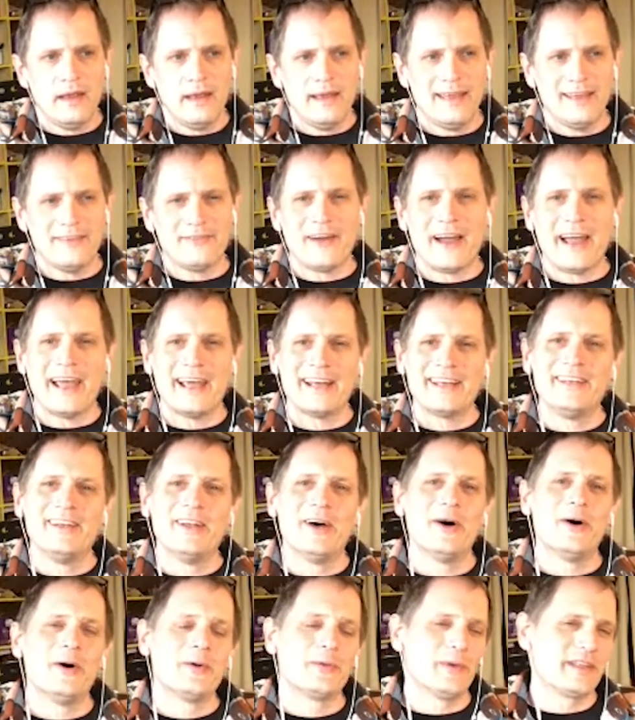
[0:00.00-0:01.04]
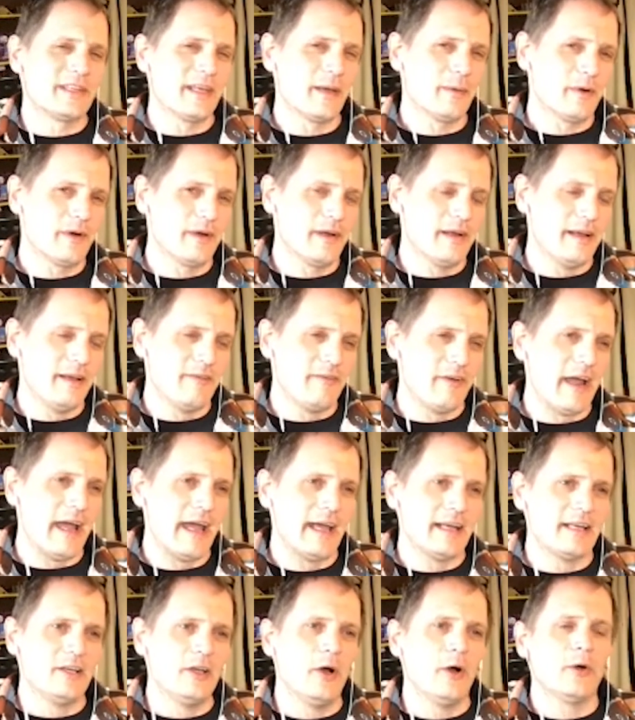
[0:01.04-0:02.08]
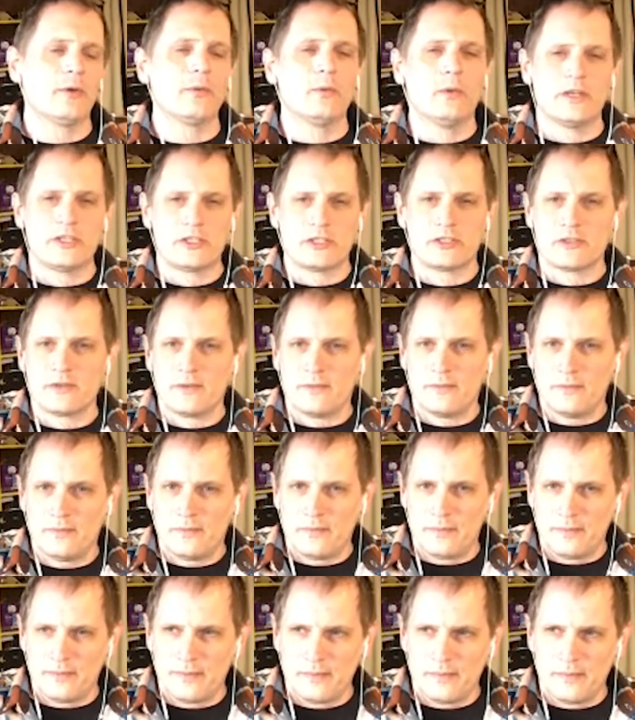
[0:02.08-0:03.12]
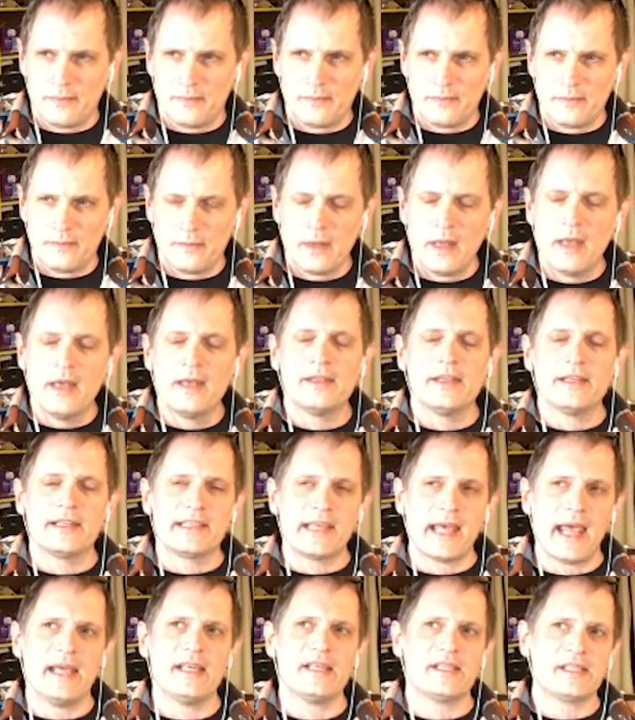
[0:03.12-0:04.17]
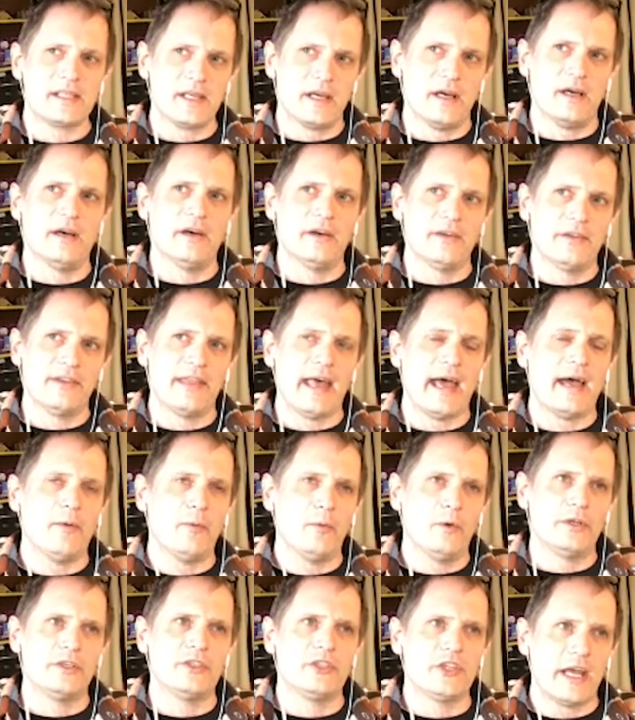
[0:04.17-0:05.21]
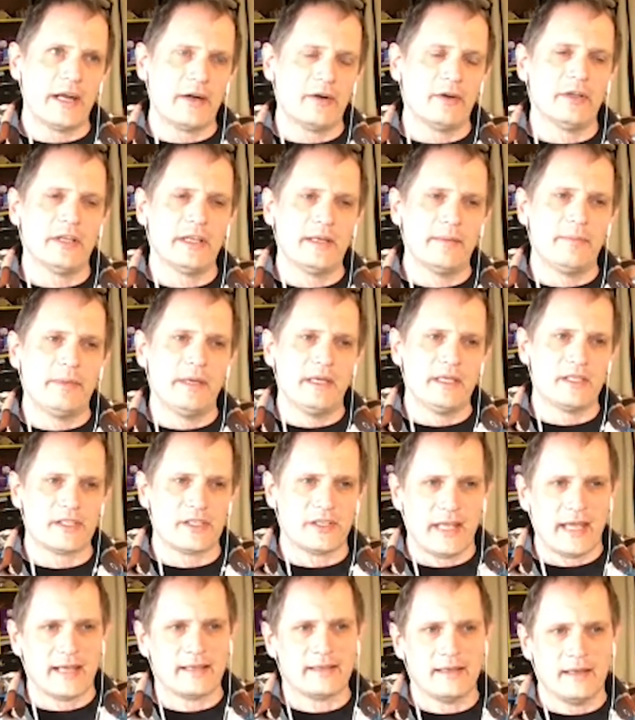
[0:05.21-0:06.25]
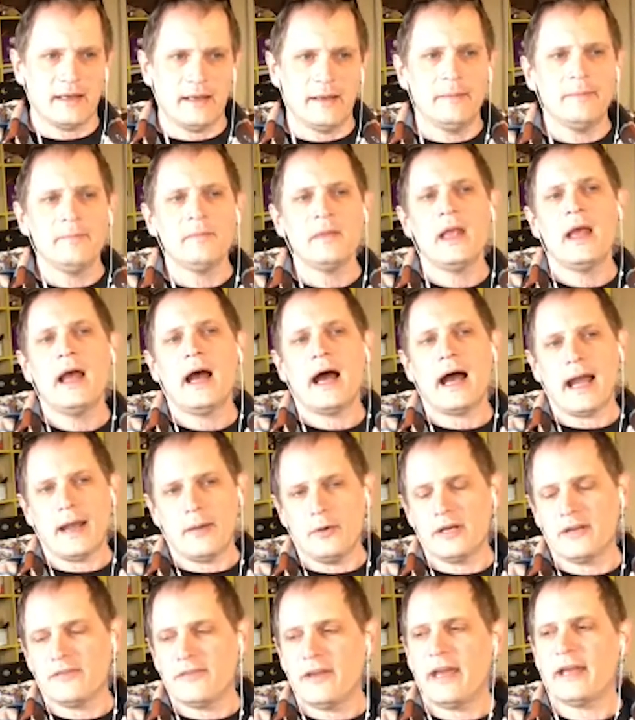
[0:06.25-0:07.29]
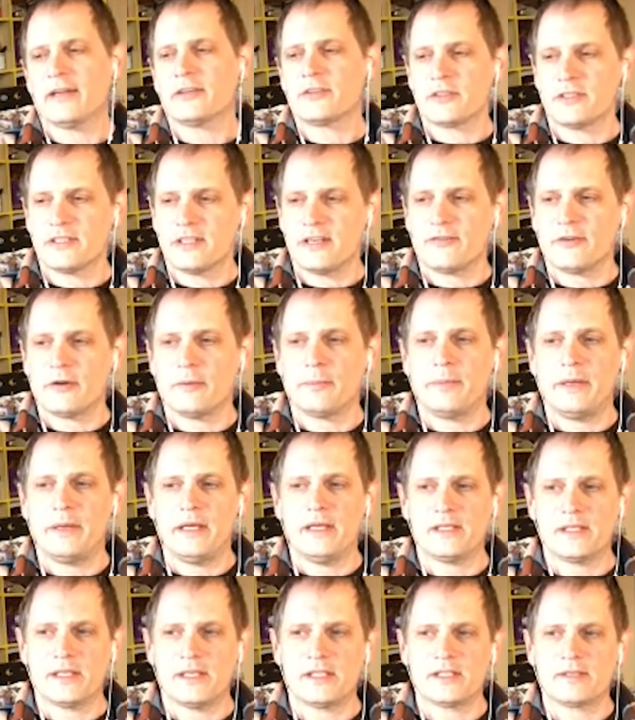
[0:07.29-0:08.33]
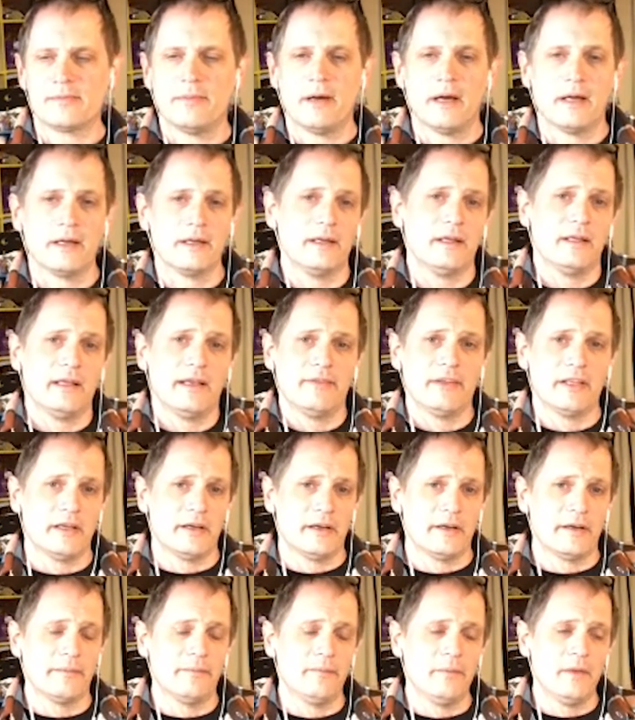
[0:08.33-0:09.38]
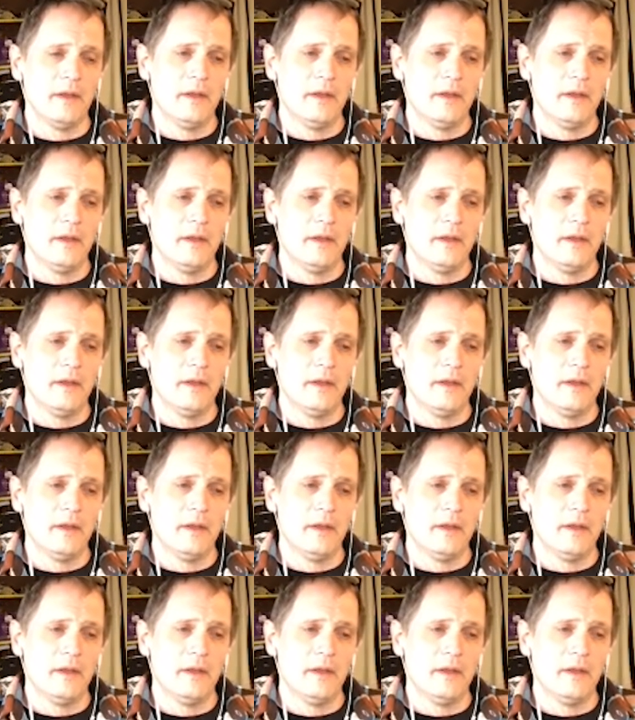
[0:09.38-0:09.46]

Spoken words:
if I had known what they were, if I had known which the taste that would generally be selected, I would have entered different pieces, but you live and learn.